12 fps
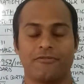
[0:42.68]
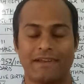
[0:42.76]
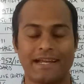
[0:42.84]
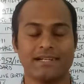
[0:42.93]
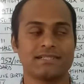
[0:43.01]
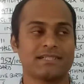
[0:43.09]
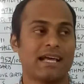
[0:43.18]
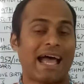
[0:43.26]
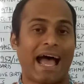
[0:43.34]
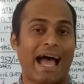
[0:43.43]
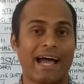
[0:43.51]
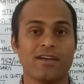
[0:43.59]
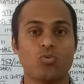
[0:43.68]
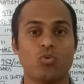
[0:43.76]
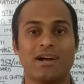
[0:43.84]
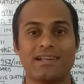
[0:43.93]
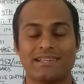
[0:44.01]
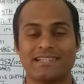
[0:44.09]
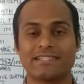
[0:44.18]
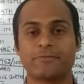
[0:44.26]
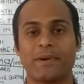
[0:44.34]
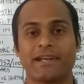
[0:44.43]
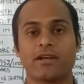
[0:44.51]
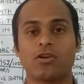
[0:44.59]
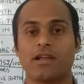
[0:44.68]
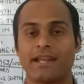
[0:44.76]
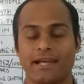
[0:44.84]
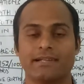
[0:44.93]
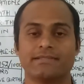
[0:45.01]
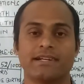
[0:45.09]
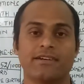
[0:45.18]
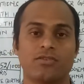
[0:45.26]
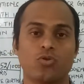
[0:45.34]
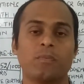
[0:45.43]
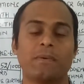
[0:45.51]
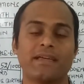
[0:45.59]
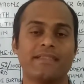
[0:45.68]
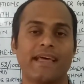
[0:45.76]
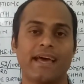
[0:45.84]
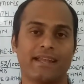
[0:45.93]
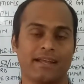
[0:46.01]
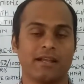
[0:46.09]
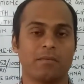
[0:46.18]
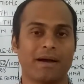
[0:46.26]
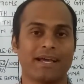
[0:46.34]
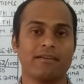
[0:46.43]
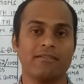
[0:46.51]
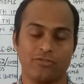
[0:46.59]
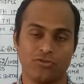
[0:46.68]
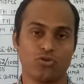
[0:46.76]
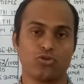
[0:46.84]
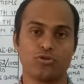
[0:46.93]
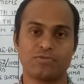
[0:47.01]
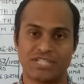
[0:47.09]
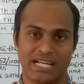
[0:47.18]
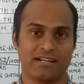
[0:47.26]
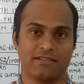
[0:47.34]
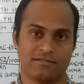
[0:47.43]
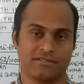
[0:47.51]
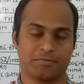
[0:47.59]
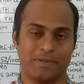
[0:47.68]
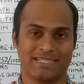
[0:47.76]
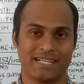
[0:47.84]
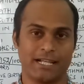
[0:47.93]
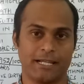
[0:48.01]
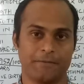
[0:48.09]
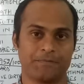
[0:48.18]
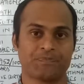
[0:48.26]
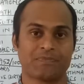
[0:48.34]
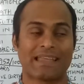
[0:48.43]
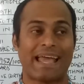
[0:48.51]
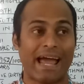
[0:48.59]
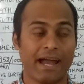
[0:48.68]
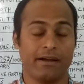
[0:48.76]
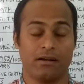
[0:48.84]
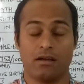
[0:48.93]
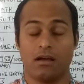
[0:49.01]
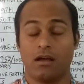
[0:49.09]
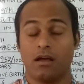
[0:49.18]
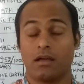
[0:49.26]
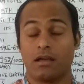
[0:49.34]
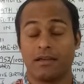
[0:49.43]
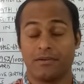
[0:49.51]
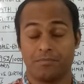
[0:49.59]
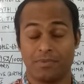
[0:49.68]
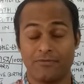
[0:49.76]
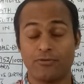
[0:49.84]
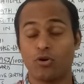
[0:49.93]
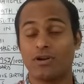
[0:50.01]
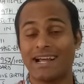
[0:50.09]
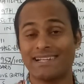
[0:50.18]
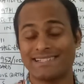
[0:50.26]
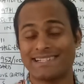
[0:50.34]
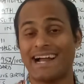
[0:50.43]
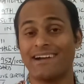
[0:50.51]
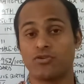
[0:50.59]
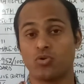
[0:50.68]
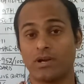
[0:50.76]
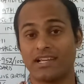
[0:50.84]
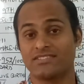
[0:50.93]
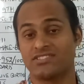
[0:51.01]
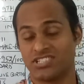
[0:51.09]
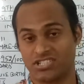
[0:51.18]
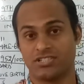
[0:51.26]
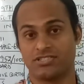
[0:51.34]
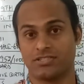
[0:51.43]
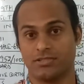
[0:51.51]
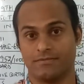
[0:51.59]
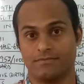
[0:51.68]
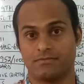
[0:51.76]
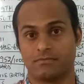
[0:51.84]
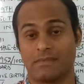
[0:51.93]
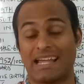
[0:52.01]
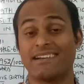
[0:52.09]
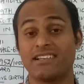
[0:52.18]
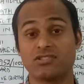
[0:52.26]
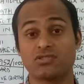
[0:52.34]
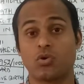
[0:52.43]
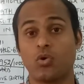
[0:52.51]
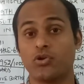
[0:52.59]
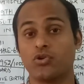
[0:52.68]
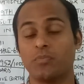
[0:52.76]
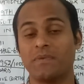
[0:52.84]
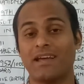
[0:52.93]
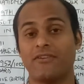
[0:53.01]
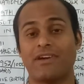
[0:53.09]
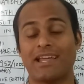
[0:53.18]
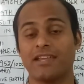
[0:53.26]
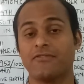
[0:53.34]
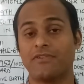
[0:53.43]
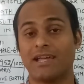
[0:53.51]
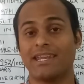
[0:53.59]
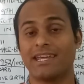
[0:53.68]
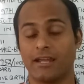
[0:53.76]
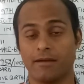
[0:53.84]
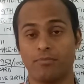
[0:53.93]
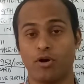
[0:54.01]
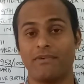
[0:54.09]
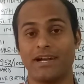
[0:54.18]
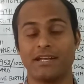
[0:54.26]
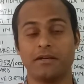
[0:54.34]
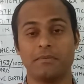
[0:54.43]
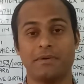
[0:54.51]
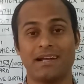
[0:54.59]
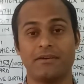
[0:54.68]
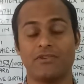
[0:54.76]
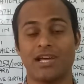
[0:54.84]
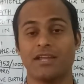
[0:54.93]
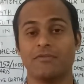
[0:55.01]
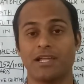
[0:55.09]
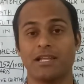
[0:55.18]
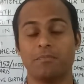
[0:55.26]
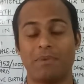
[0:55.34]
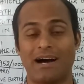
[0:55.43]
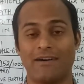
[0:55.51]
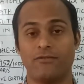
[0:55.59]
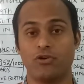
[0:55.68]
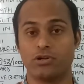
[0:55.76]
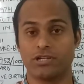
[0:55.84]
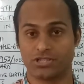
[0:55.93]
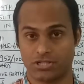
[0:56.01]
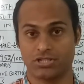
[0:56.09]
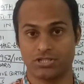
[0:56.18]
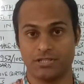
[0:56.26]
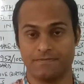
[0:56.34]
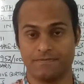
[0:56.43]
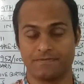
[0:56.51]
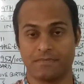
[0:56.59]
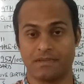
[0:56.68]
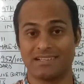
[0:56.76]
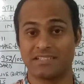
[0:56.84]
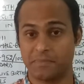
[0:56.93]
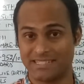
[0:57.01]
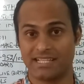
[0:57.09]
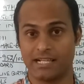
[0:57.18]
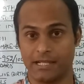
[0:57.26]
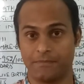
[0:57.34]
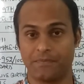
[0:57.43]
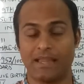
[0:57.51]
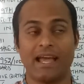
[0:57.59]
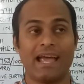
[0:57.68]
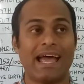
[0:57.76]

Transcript: Friends, I want this particular essay to be there in my YouTube channel specially. And before I start today's discussion, it is going to be a very informative and very powerful discussion specially.